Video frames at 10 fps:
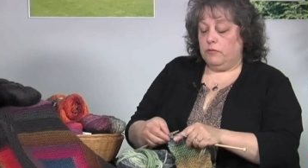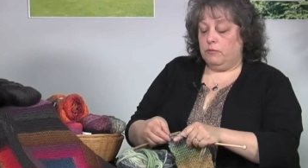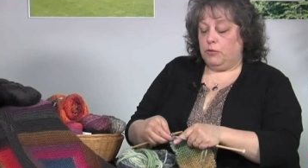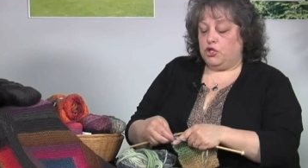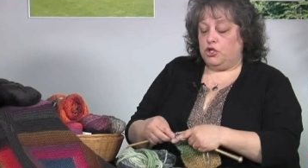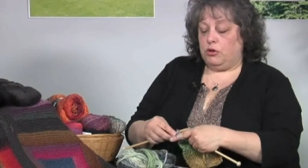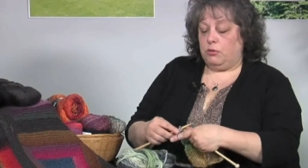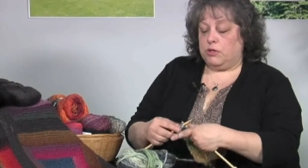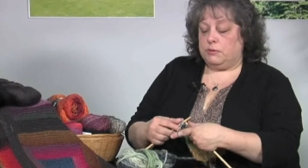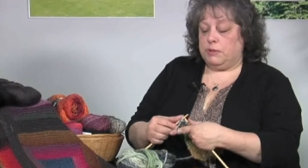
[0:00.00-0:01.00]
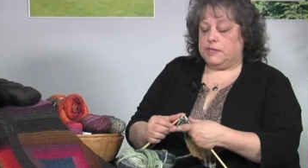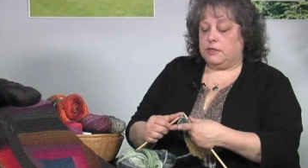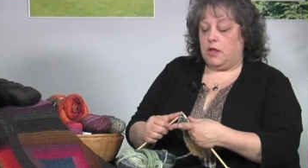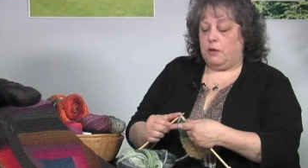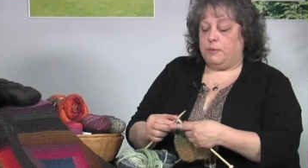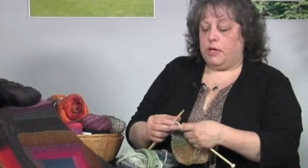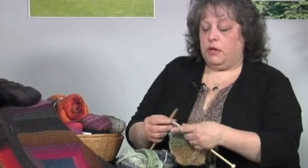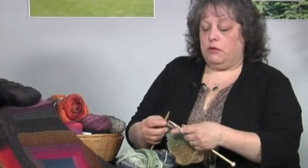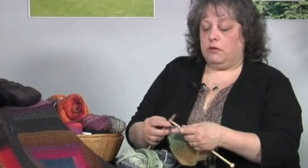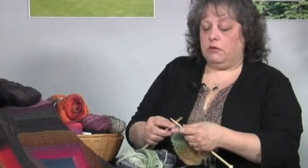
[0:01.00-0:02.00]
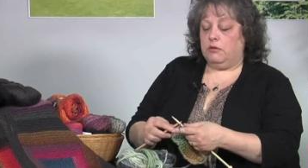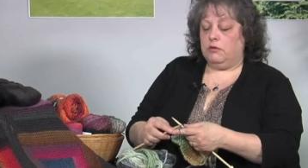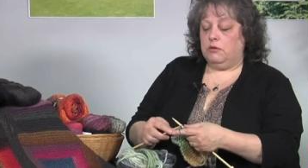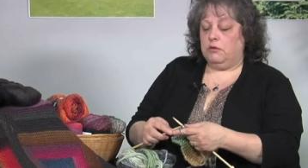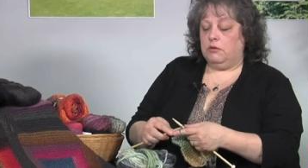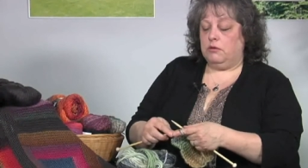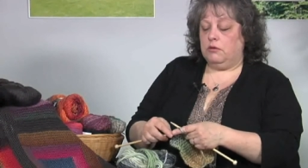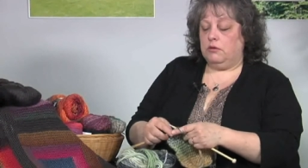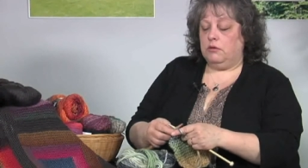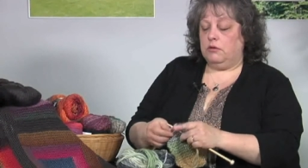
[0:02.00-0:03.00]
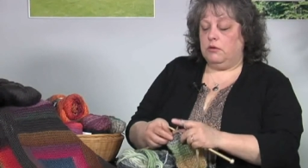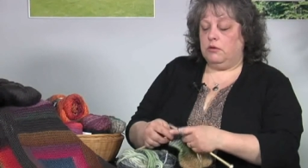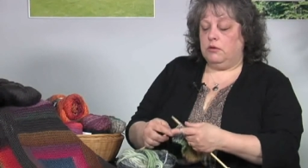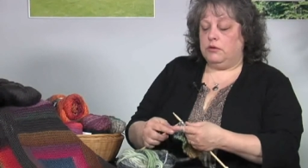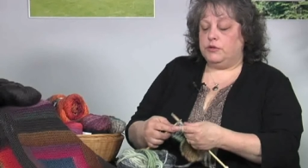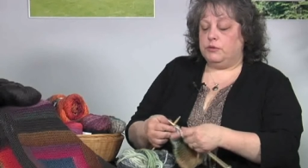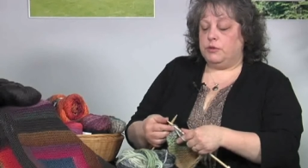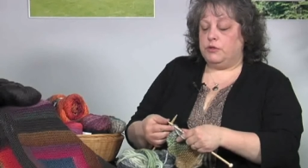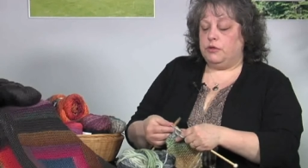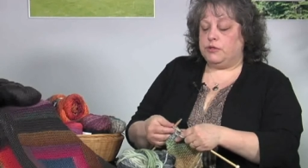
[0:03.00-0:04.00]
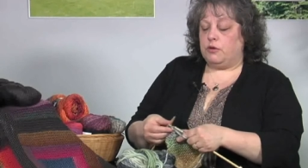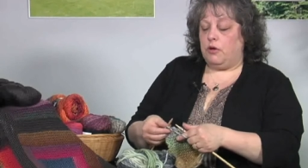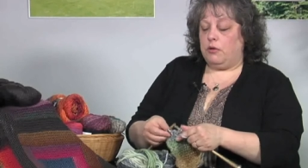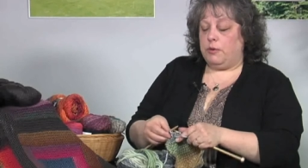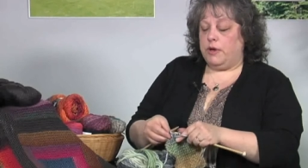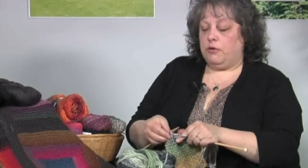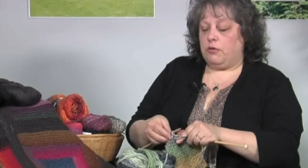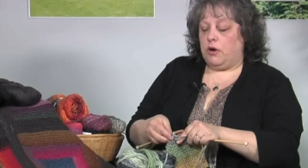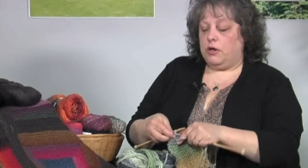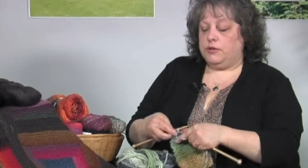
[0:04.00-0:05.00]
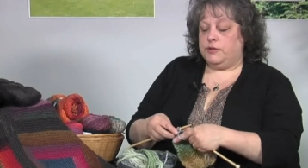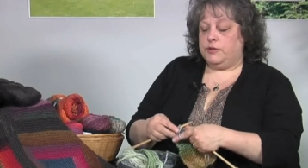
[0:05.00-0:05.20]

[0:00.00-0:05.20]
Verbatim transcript: but you don't want it to be sloppy either. So we do this all the way across.